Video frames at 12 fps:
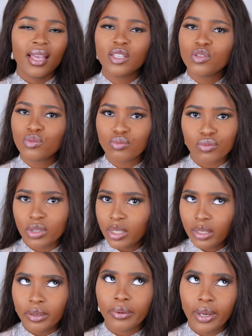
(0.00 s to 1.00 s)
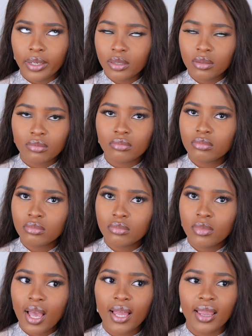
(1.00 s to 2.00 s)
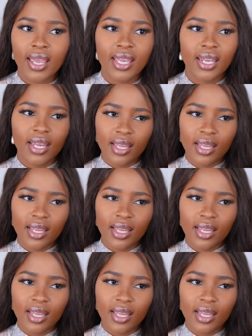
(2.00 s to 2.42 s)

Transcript: It's really great. I like it.